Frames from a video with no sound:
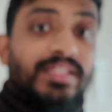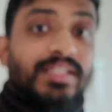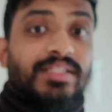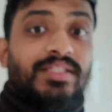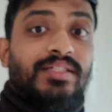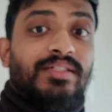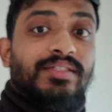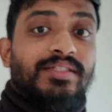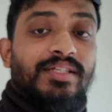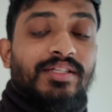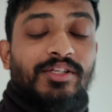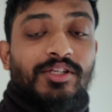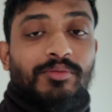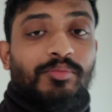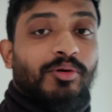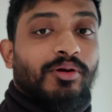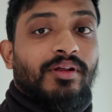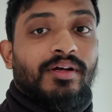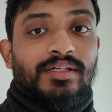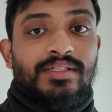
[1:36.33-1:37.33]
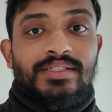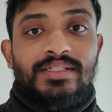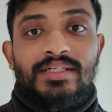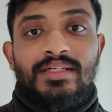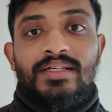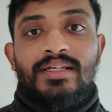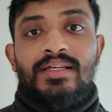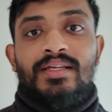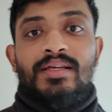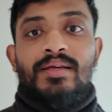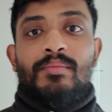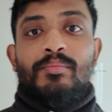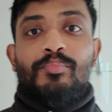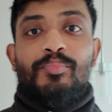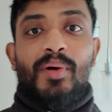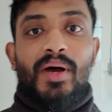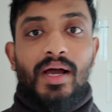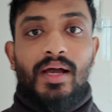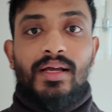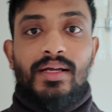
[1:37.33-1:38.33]
a discontinued product,
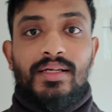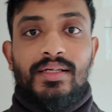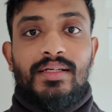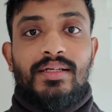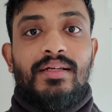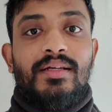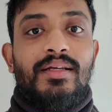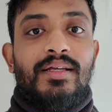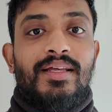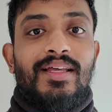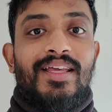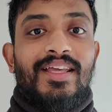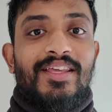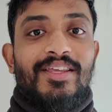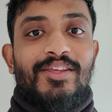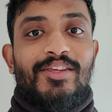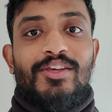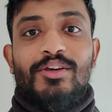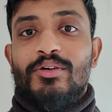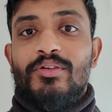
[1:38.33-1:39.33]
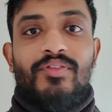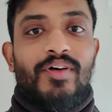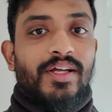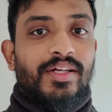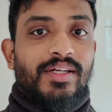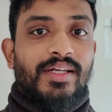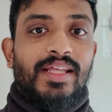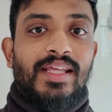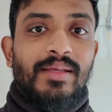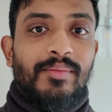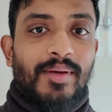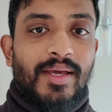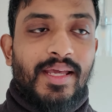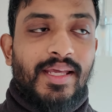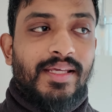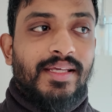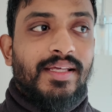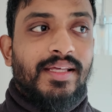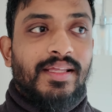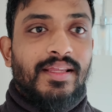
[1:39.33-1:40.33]
but you'll find on
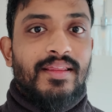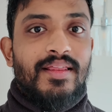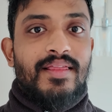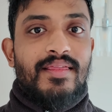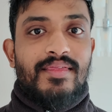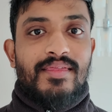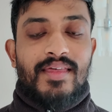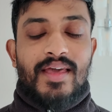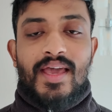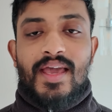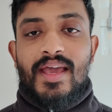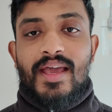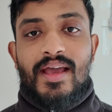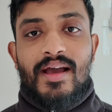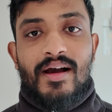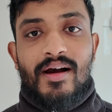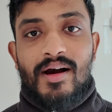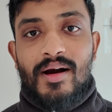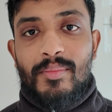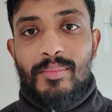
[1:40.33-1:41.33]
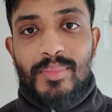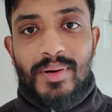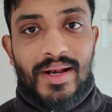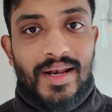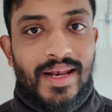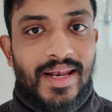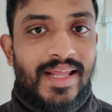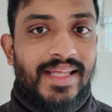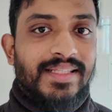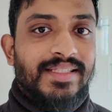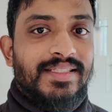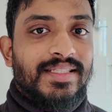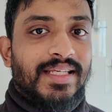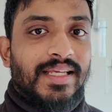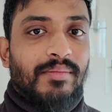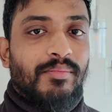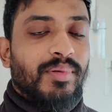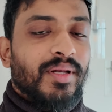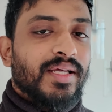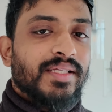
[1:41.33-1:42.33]
eBay there are
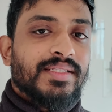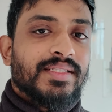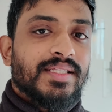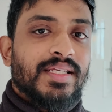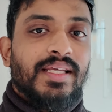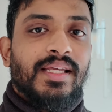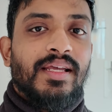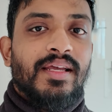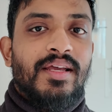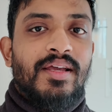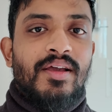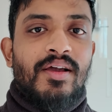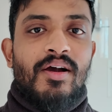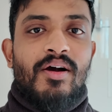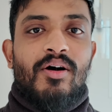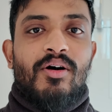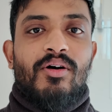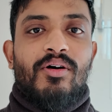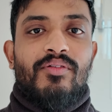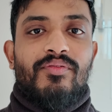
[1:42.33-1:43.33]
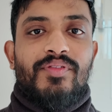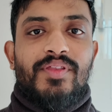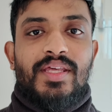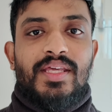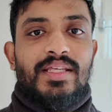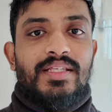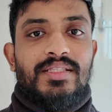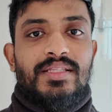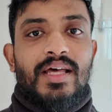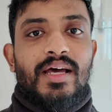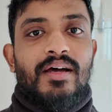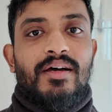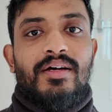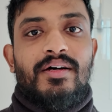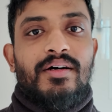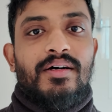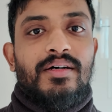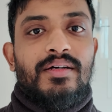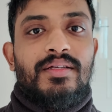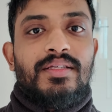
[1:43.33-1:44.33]
plenty and plenty of these that
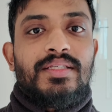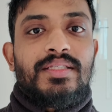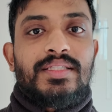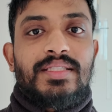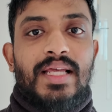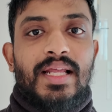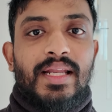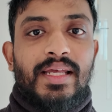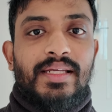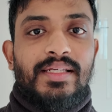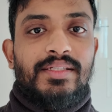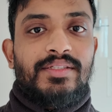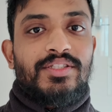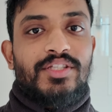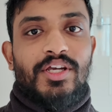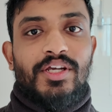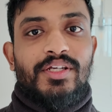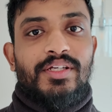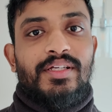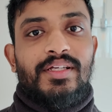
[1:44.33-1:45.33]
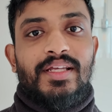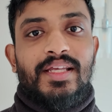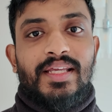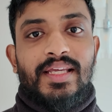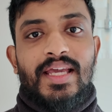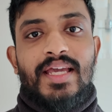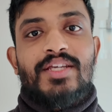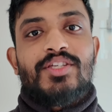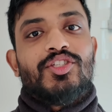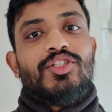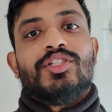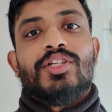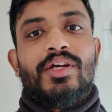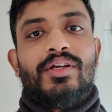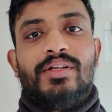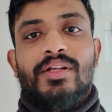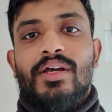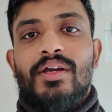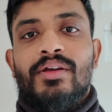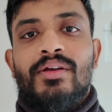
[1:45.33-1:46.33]
are selling. So in case you
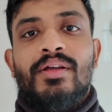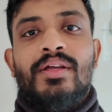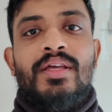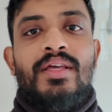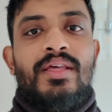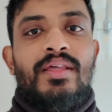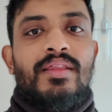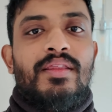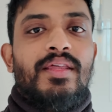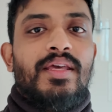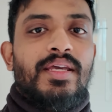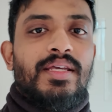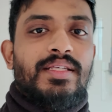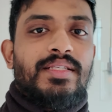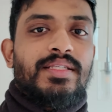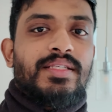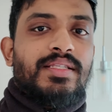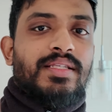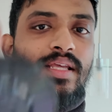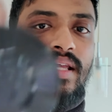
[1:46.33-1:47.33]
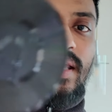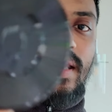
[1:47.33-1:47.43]
don't know, this